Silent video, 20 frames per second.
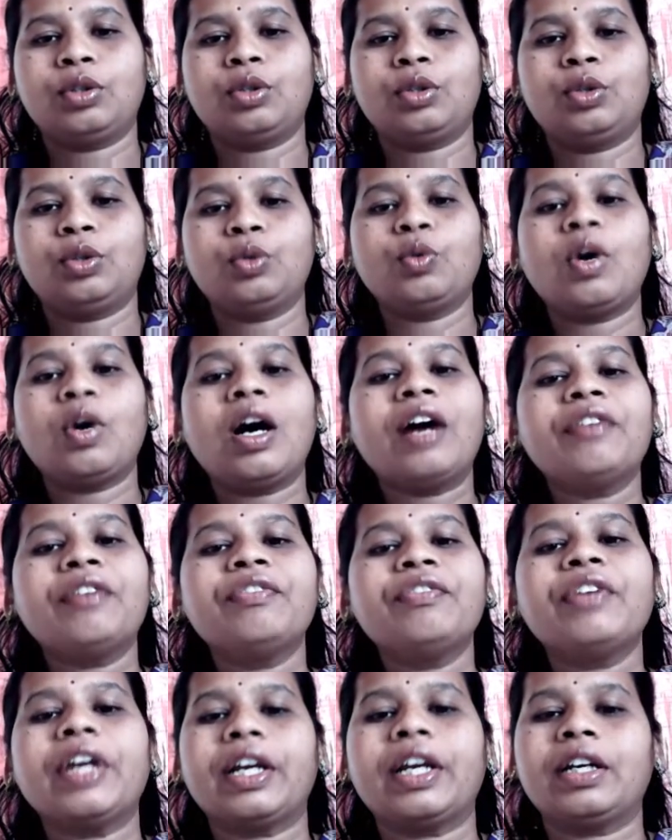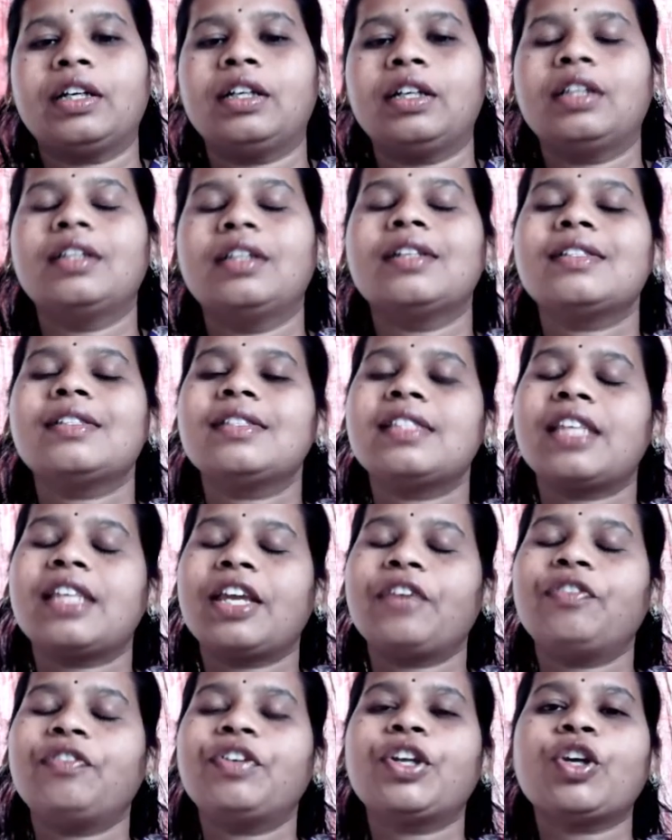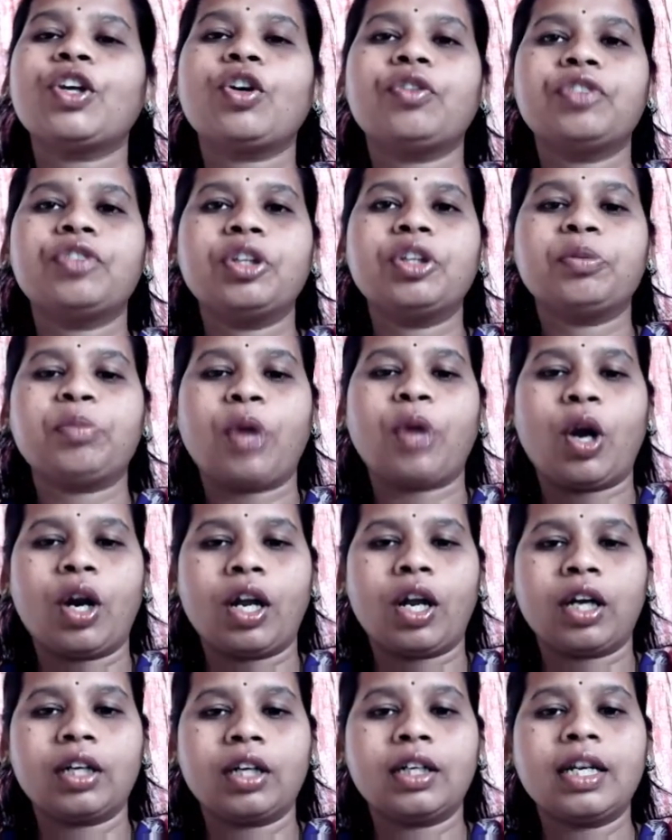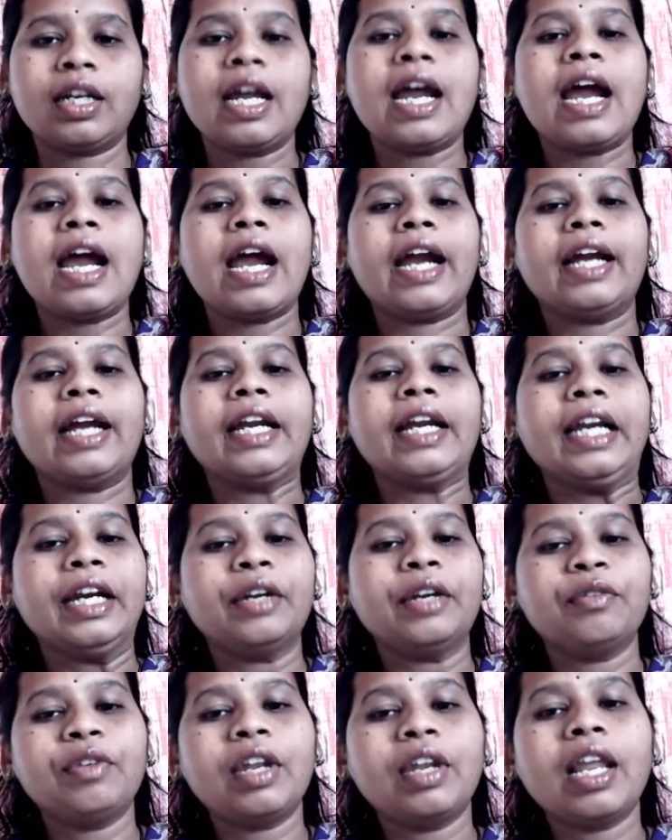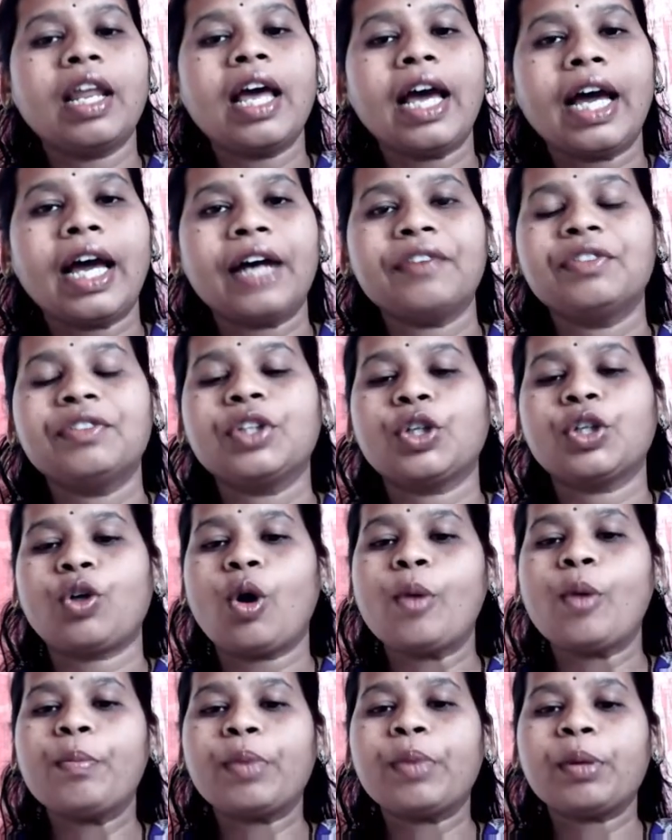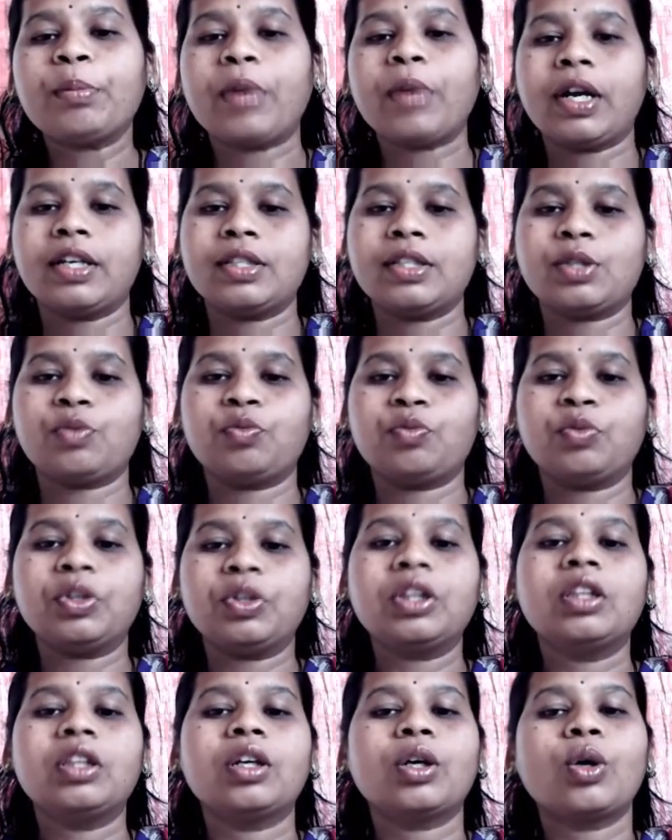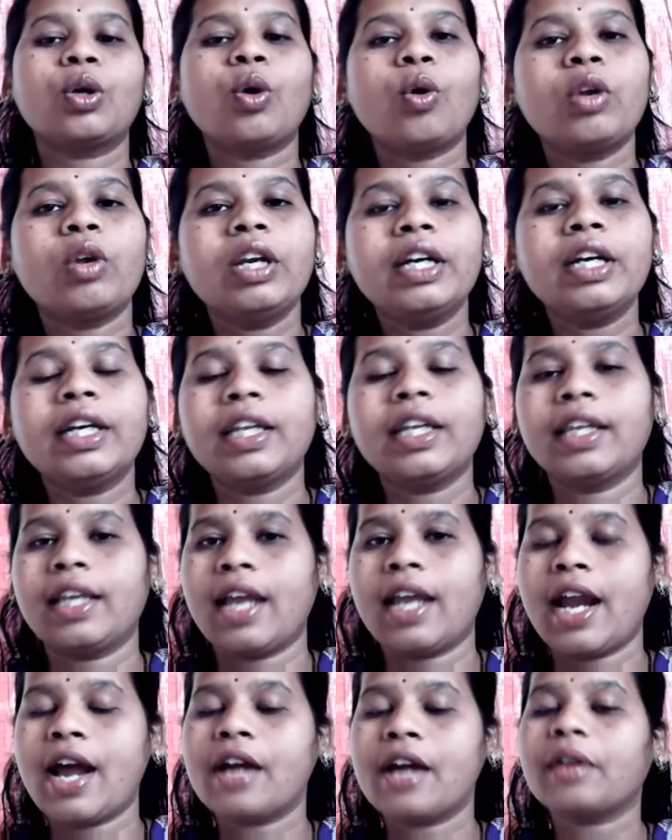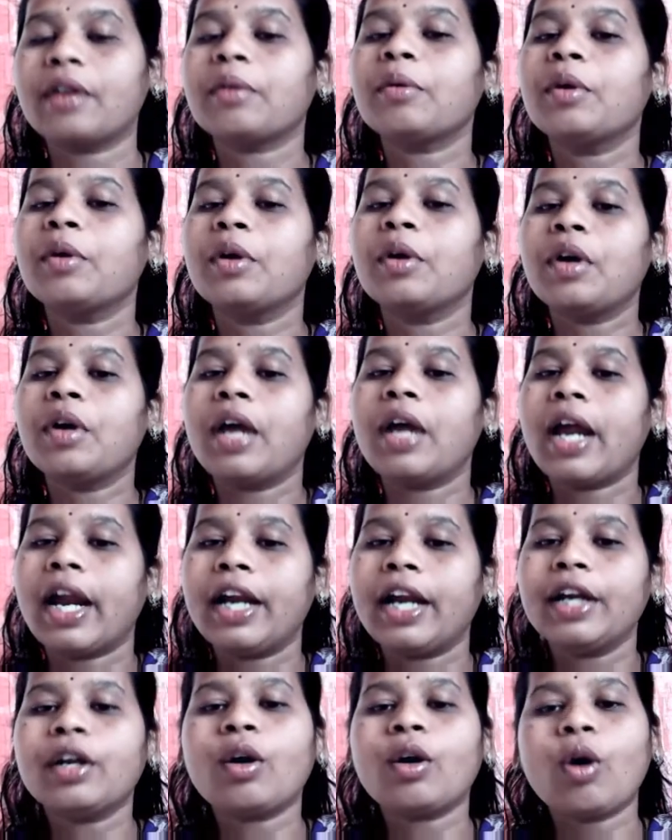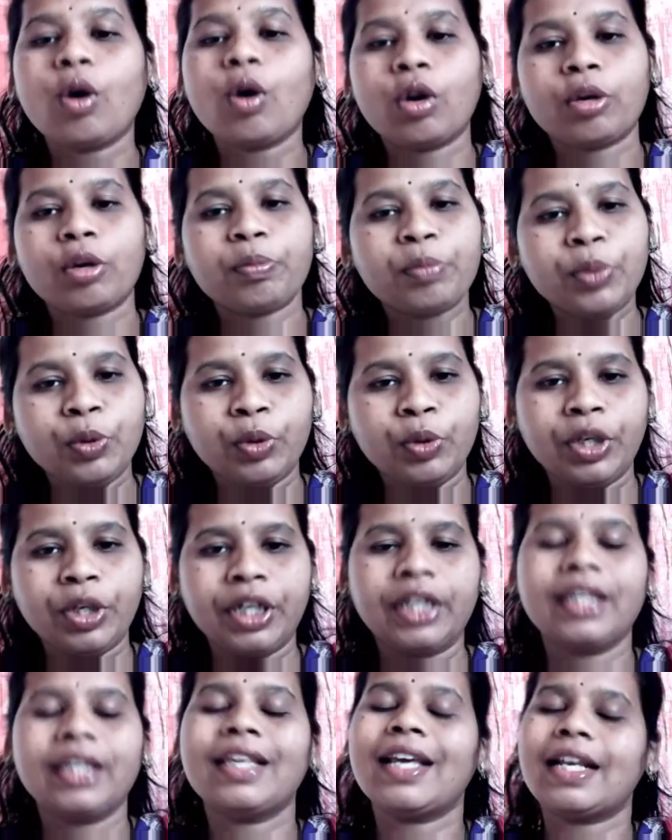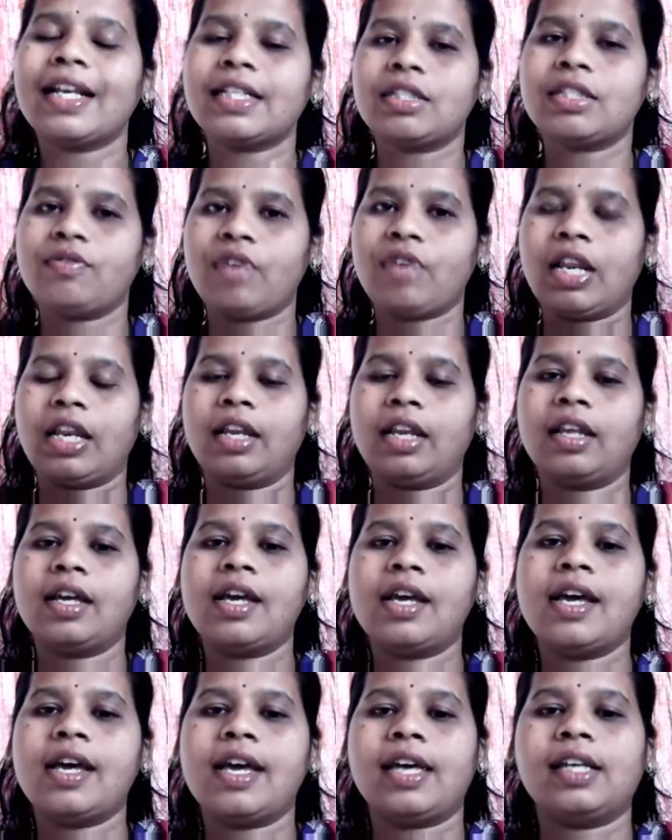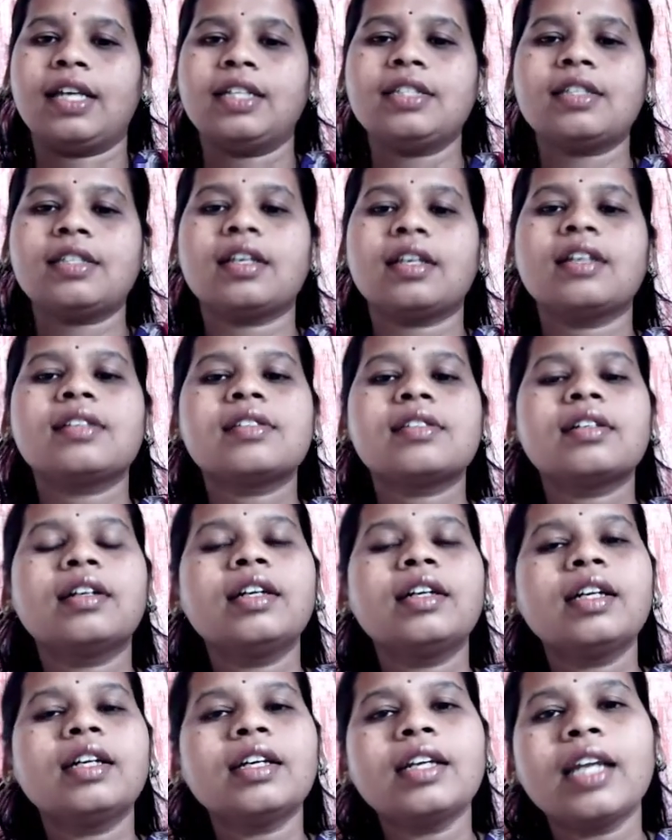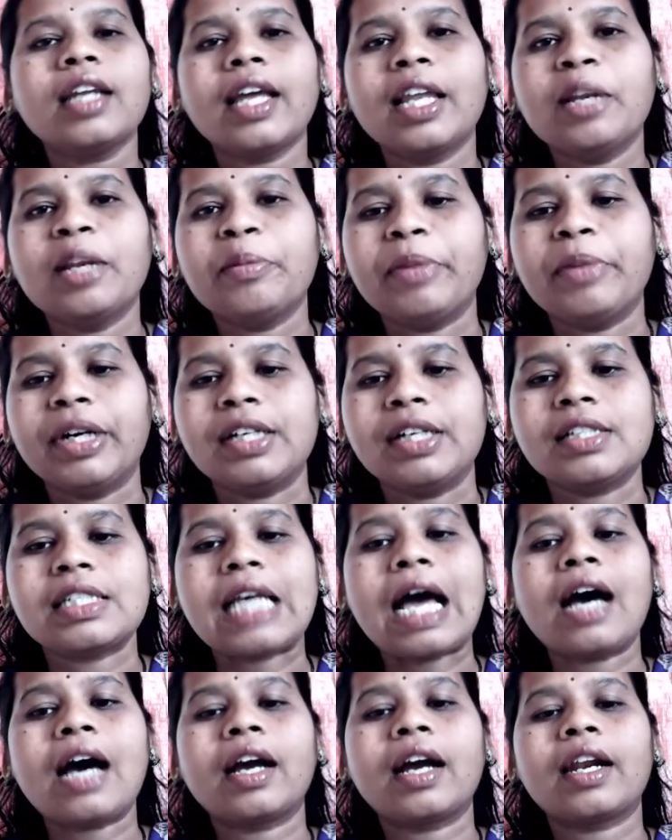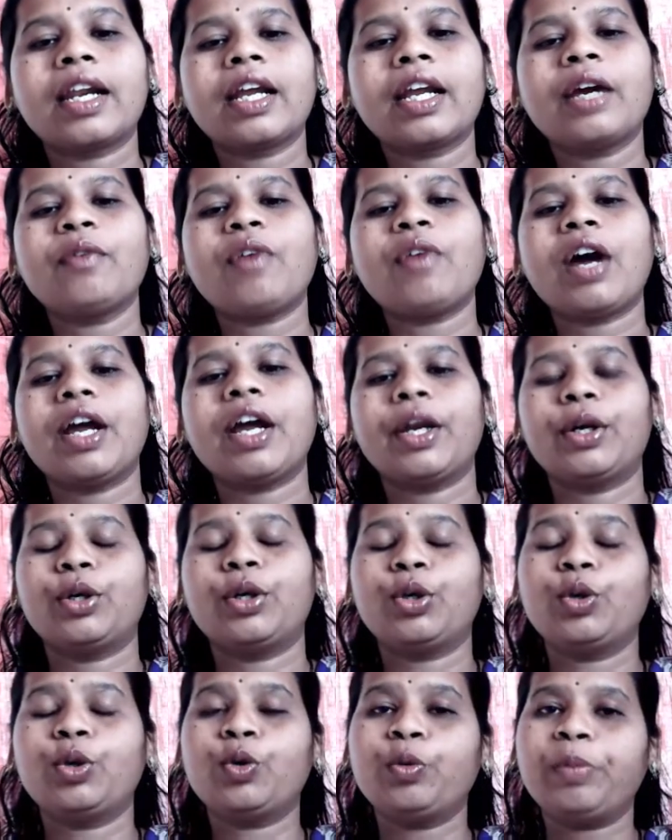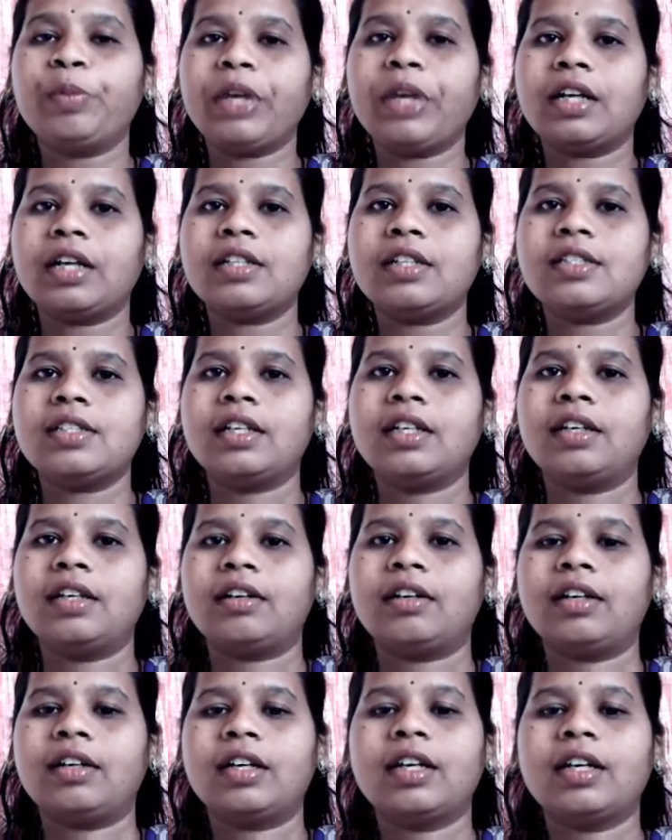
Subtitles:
to affect the safety of the product, and it will have the compromise with the quality and or purity as well. Hence, certain elements are required to be considered